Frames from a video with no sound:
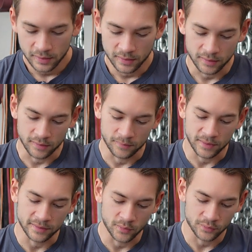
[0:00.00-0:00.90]

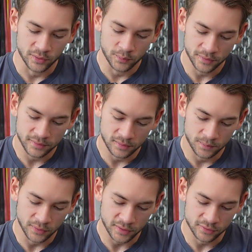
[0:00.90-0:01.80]
And then when you put this
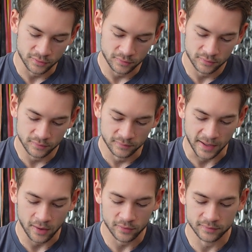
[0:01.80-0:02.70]
pressure
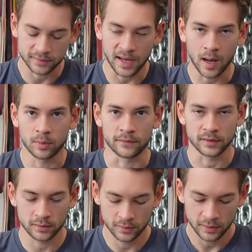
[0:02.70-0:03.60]
down on the top of it,